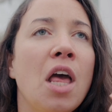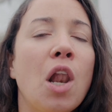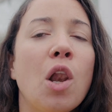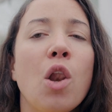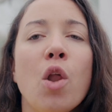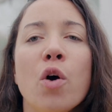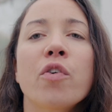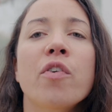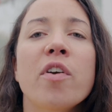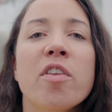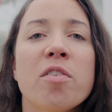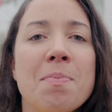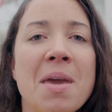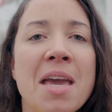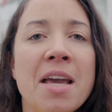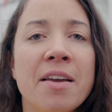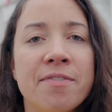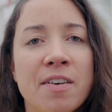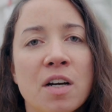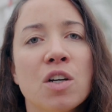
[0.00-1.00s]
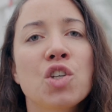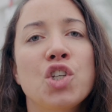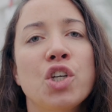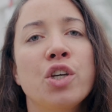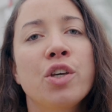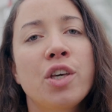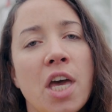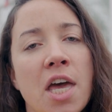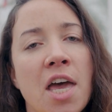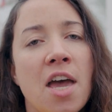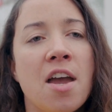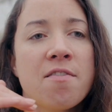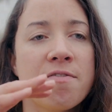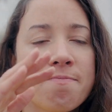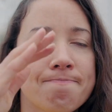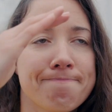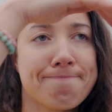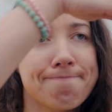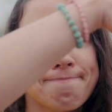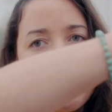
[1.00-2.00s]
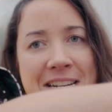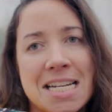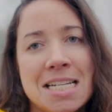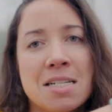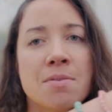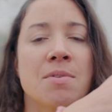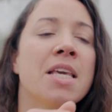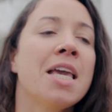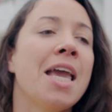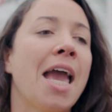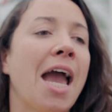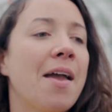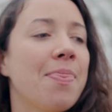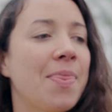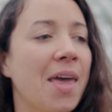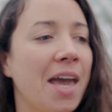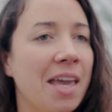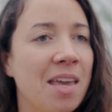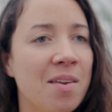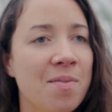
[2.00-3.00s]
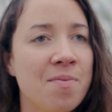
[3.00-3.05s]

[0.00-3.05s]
logarithmic function curve, and that